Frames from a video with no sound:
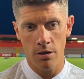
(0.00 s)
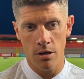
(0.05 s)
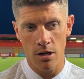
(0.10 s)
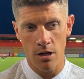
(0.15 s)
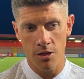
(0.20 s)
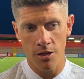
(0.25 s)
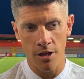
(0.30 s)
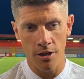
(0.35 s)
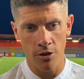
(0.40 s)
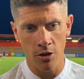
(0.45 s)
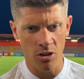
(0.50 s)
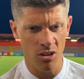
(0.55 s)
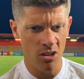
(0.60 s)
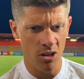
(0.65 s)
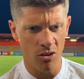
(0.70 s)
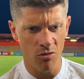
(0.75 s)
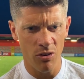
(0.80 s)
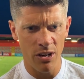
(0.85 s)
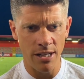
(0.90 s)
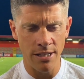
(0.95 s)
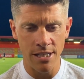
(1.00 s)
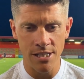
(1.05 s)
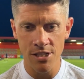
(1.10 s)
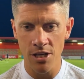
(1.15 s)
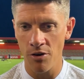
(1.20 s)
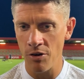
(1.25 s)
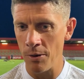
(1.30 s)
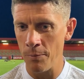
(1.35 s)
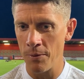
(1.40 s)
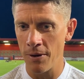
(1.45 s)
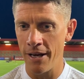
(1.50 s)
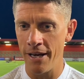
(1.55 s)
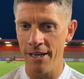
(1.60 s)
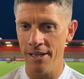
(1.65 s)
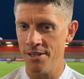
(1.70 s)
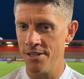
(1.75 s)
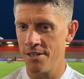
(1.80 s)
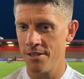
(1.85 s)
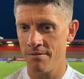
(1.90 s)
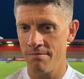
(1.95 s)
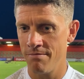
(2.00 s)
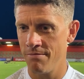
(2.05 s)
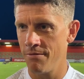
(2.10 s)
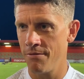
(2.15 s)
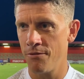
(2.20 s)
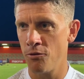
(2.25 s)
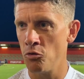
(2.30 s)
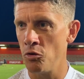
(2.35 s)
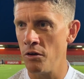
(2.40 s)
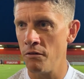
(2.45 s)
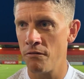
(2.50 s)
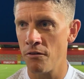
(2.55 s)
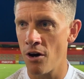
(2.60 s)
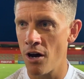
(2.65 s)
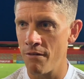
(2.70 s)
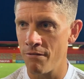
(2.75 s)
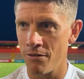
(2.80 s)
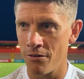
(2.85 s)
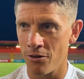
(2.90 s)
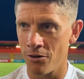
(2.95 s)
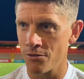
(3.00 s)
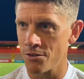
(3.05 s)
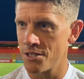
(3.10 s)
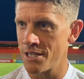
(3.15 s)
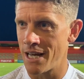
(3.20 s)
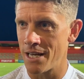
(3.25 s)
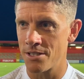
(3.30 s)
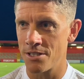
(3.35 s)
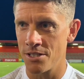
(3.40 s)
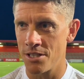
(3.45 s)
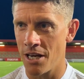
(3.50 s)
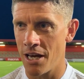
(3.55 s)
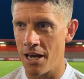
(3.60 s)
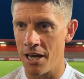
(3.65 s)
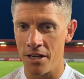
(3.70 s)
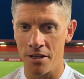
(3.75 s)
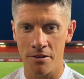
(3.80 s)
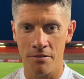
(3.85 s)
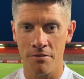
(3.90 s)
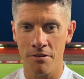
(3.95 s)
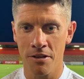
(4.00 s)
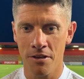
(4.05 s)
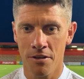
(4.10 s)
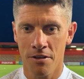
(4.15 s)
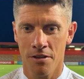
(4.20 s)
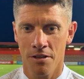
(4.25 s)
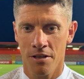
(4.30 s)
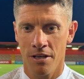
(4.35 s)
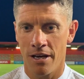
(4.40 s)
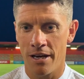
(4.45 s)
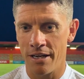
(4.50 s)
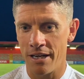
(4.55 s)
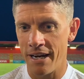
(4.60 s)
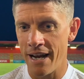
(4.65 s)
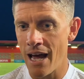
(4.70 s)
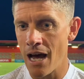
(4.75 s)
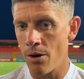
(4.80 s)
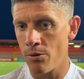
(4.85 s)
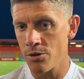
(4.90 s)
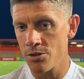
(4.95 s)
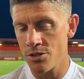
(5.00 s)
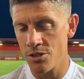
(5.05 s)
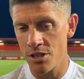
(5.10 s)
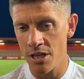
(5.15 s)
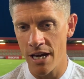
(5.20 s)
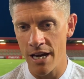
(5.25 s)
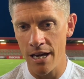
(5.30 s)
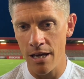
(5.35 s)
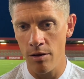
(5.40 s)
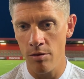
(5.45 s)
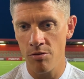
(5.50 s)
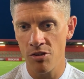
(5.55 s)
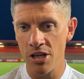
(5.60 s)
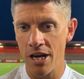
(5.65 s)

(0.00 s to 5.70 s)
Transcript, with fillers: I think that you know Reedy's only played 45 on Saturday and, and an hour today.